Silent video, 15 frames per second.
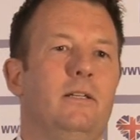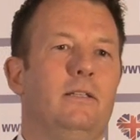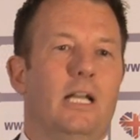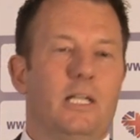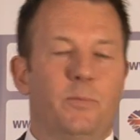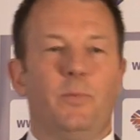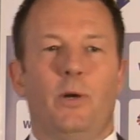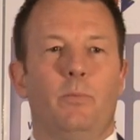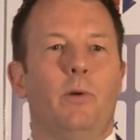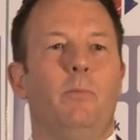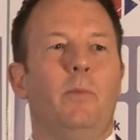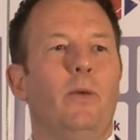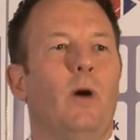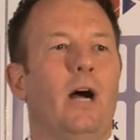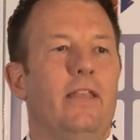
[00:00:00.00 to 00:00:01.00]
That's
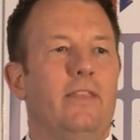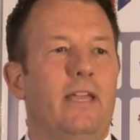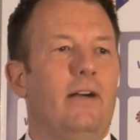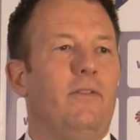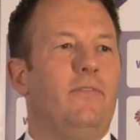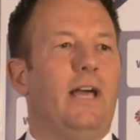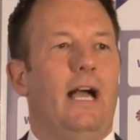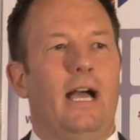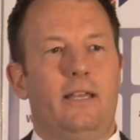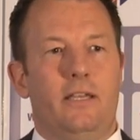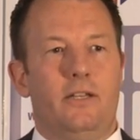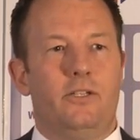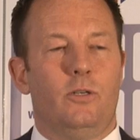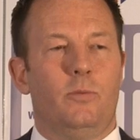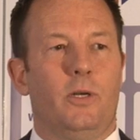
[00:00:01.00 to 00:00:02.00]
probably why they have that
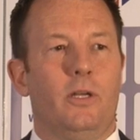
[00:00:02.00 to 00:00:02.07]
attitude.